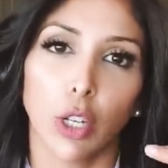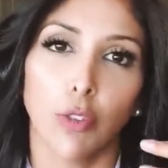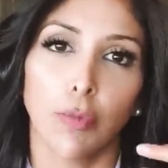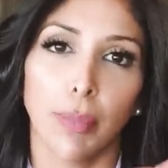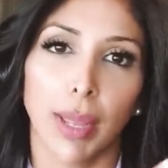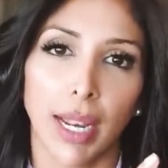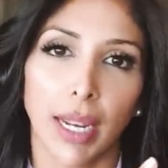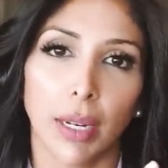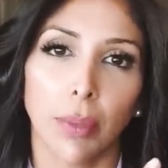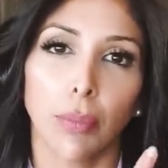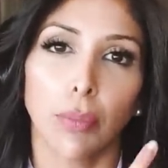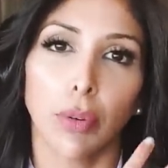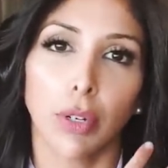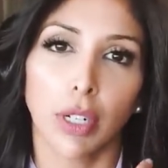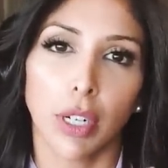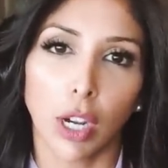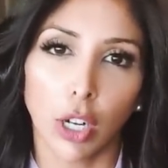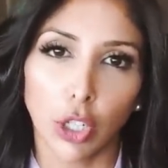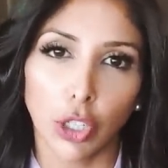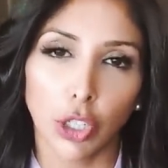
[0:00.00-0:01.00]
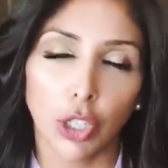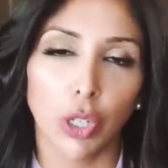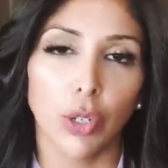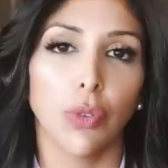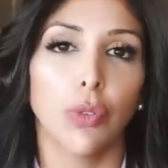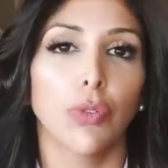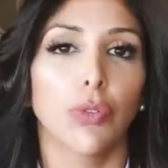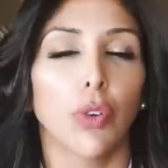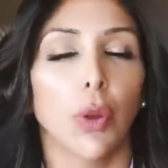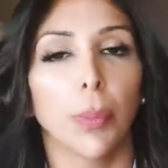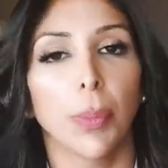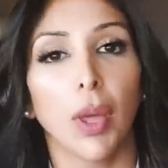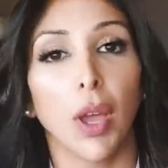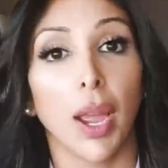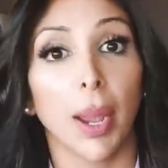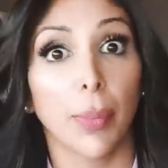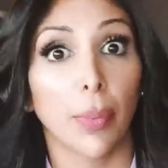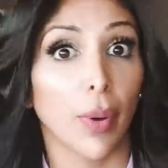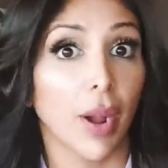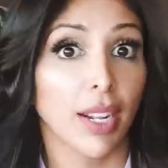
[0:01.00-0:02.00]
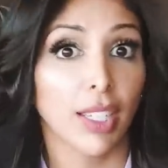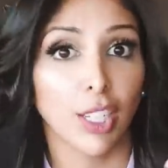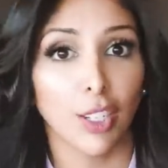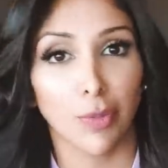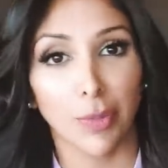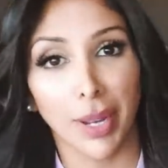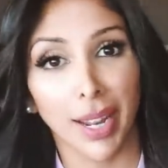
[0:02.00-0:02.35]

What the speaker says: of melanin production from the hyperactive